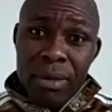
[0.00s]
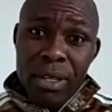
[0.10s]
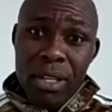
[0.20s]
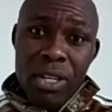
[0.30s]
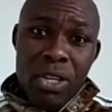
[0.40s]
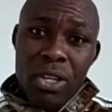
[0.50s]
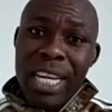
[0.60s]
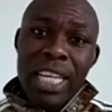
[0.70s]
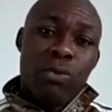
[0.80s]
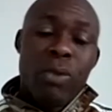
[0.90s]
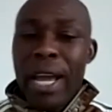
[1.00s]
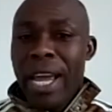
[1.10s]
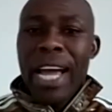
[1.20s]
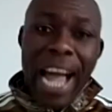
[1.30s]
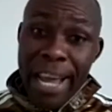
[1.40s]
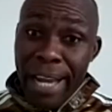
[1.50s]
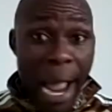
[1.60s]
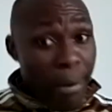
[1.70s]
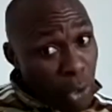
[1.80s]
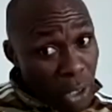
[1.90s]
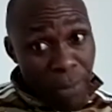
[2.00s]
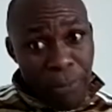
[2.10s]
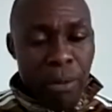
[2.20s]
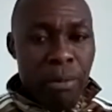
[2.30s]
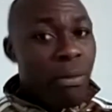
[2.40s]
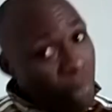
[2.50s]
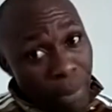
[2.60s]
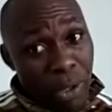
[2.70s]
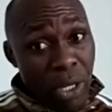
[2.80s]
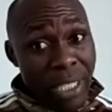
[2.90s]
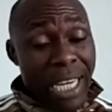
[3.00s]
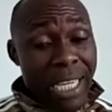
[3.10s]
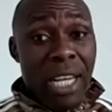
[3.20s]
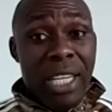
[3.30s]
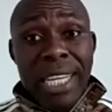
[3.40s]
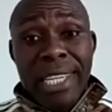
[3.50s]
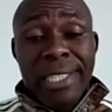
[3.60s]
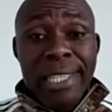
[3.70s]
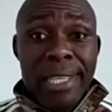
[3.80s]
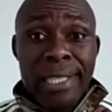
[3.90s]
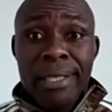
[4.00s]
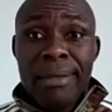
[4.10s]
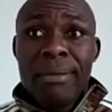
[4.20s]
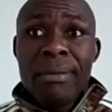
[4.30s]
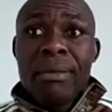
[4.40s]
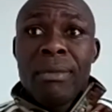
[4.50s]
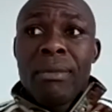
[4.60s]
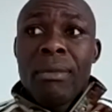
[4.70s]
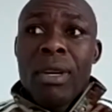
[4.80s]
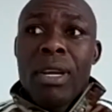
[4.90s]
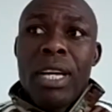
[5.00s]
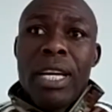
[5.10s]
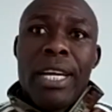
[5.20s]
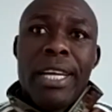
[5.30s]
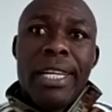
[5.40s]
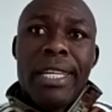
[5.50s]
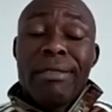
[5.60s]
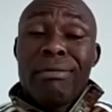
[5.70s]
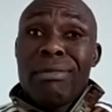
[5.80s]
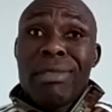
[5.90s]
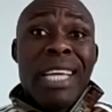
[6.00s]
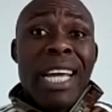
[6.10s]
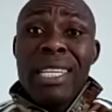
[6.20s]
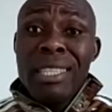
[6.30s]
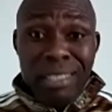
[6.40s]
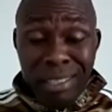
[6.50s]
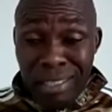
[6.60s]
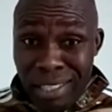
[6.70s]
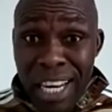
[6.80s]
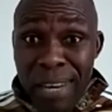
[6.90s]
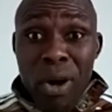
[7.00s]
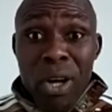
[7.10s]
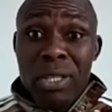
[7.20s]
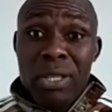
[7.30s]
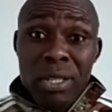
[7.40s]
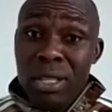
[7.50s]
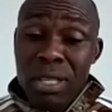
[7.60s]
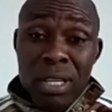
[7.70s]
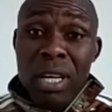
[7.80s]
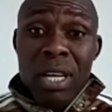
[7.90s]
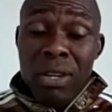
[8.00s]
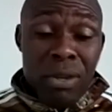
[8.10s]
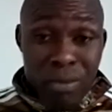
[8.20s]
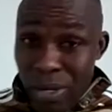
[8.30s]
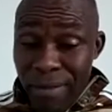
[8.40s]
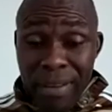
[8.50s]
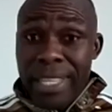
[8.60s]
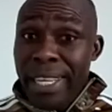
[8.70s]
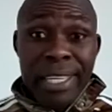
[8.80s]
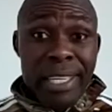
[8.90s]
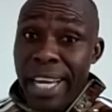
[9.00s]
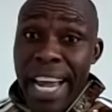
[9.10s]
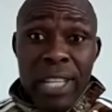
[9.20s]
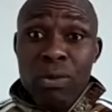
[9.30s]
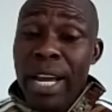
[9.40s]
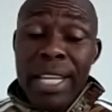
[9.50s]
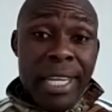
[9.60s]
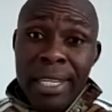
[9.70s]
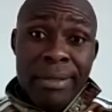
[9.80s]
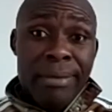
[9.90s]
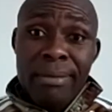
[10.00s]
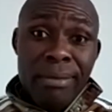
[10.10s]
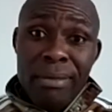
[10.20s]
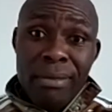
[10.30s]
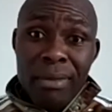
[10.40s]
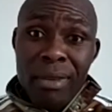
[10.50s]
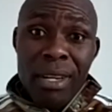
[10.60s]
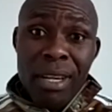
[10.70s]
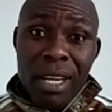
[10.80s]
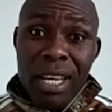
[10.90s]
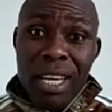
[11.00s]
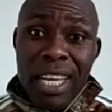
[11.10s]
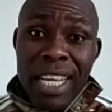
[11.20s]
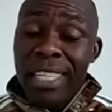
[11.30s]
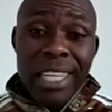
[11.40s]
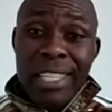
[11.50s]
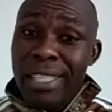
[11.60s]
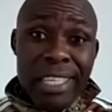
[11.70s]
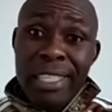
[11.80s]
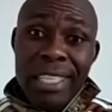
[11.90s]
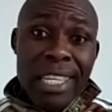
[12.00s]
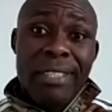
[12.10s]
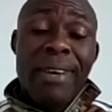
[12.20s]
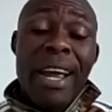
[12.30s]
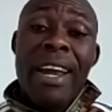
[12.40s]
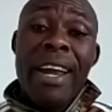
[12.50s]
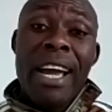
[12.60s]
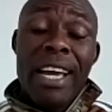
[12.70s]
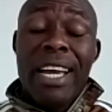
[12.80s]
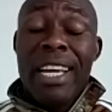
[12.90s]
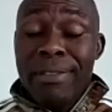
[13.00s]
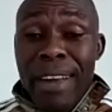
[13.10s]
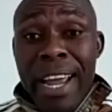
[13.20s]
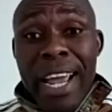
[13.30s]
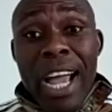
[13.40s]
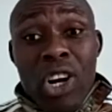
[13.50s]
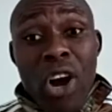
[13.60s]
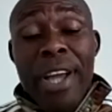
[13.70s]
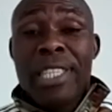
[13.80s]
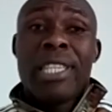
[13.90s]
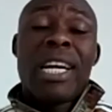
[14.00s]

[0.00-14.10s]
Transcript: You know, that's where I am shooting from that distance. 10 balls, will give me 10, 8 will enter. Yeah. And it's very encouraging.